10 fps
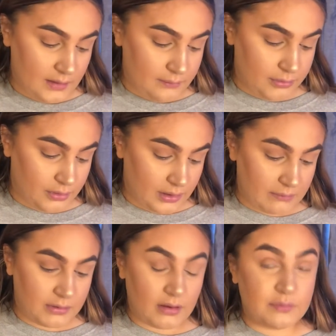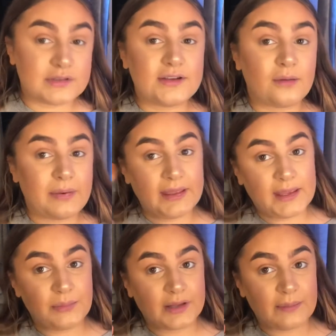But I was not
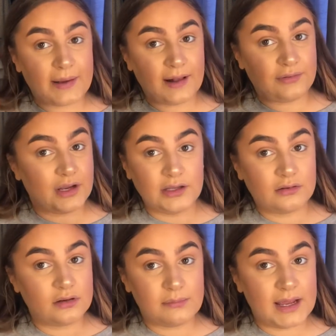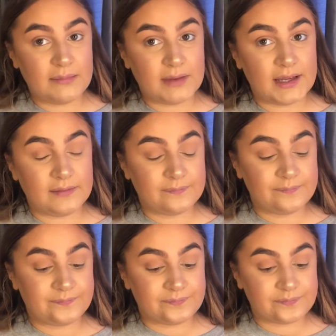baking with that powder. You couldn't have made me.
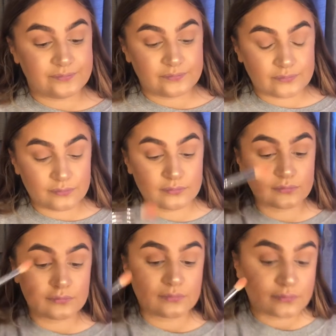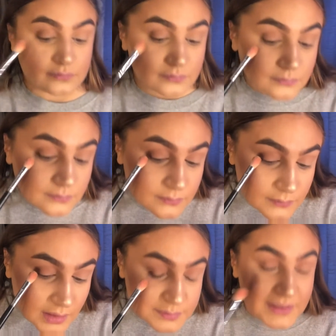I
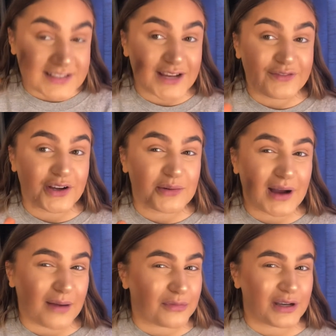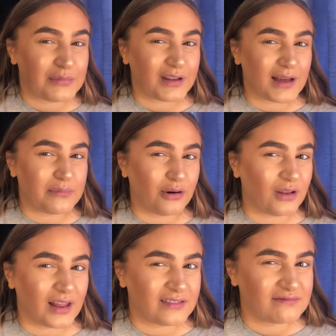was about to save no amount of money, but like, I'm poor,
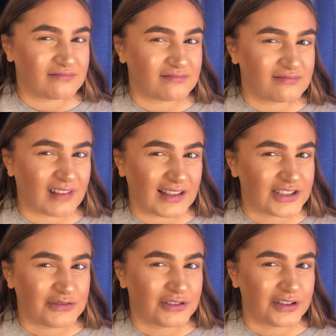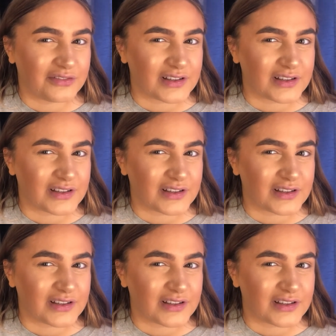like, I literally would have done it for a